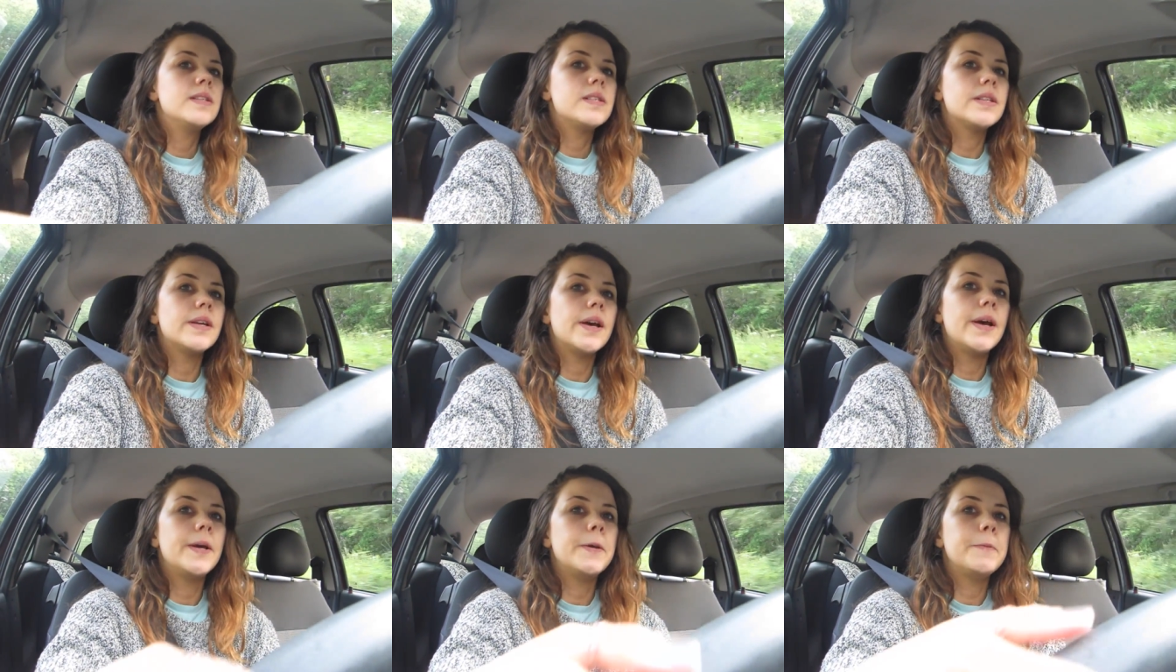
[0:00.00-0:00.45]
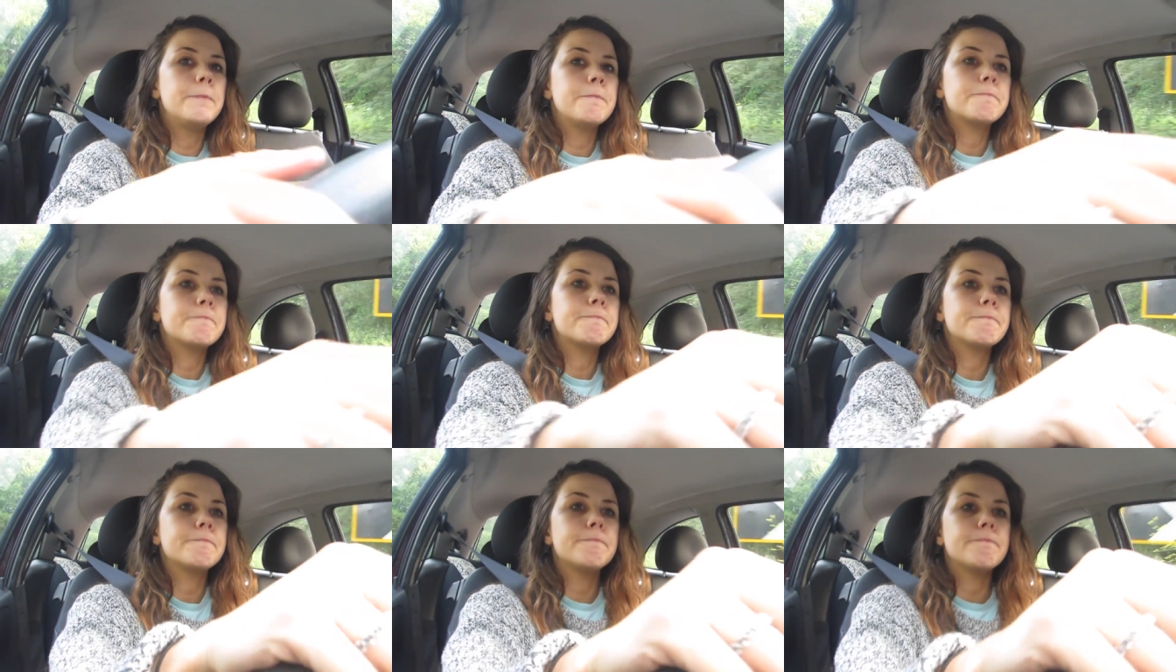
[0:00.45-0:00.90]
So
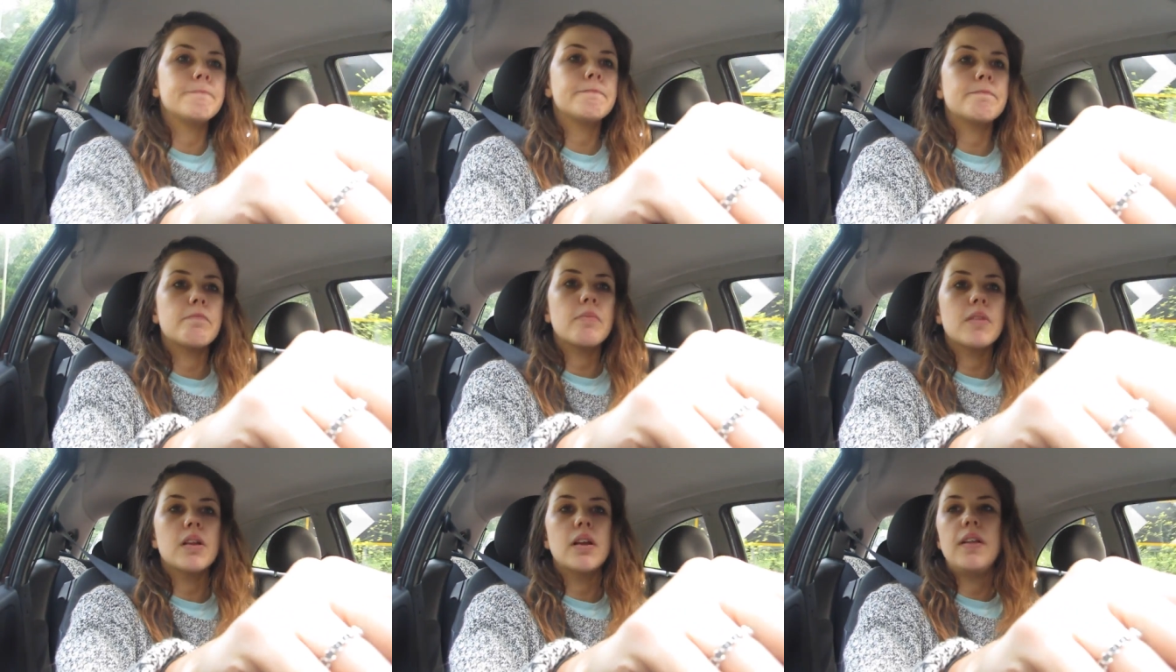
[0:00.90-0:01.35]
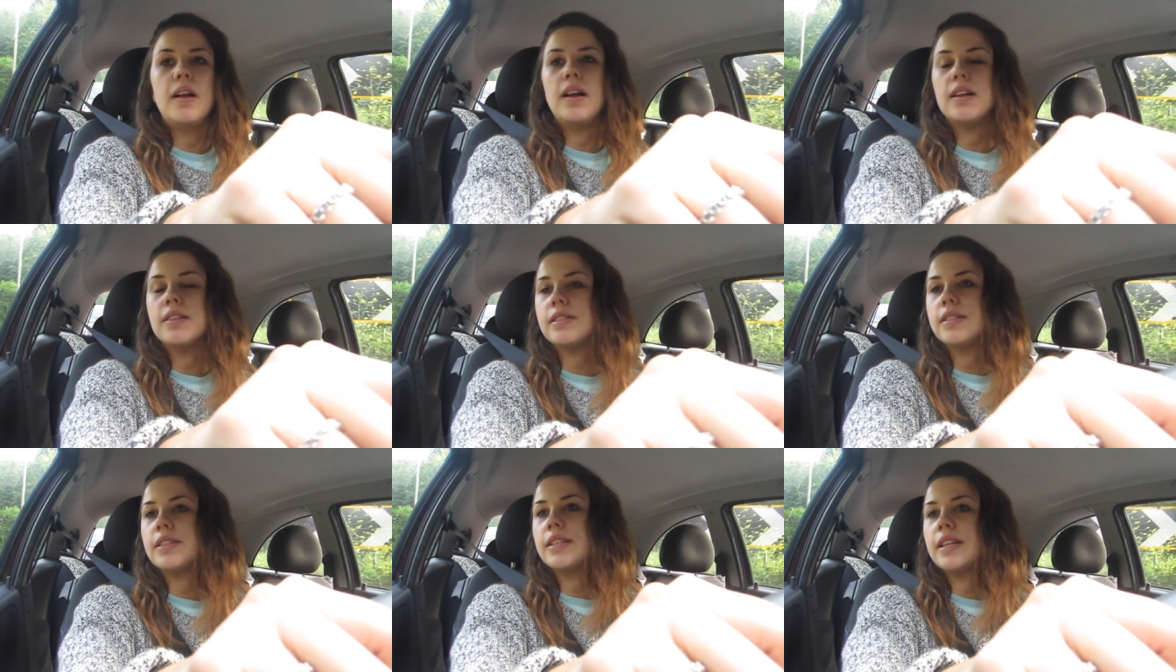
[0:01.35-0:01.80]

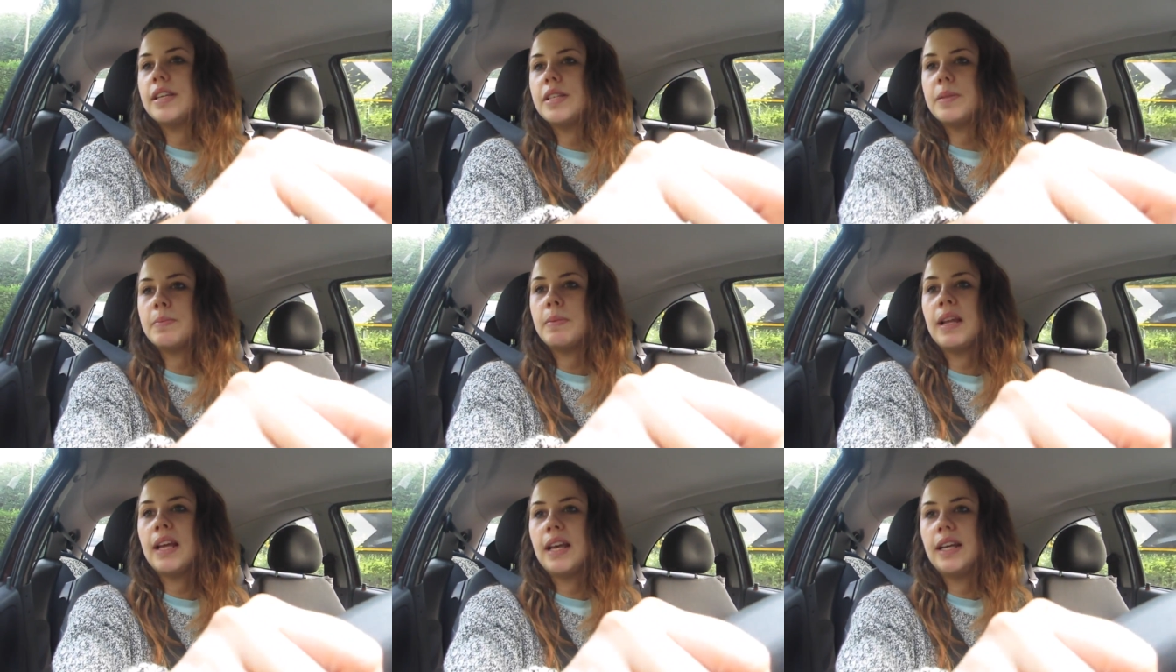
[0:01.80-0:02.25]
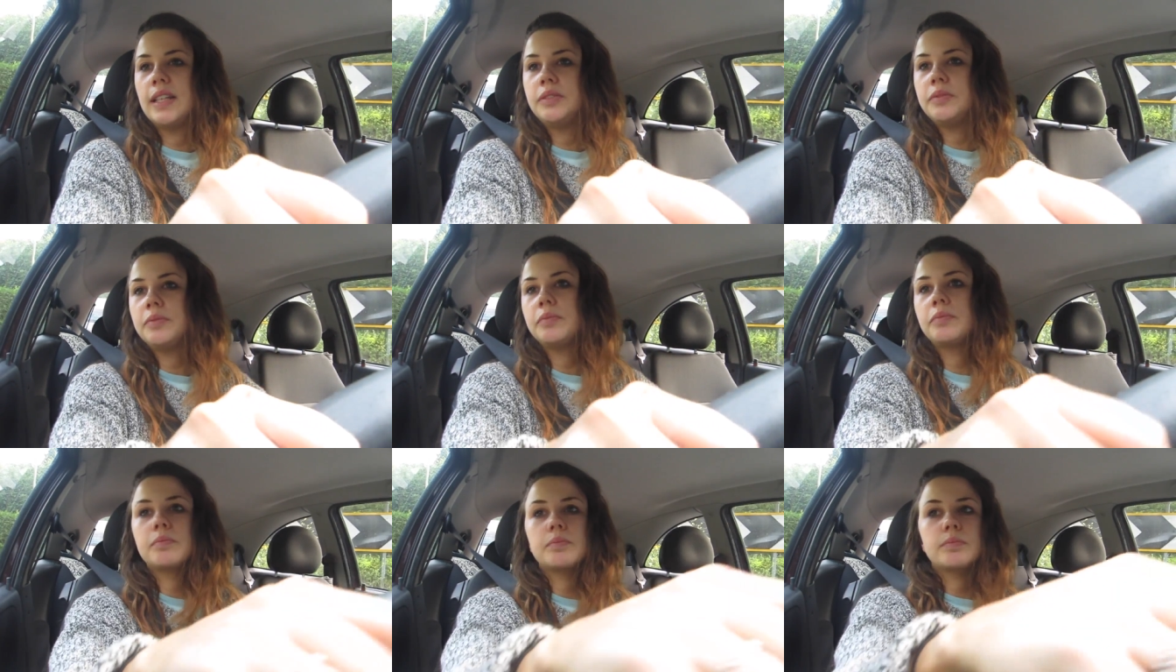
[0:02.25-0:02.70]
that's today's plan.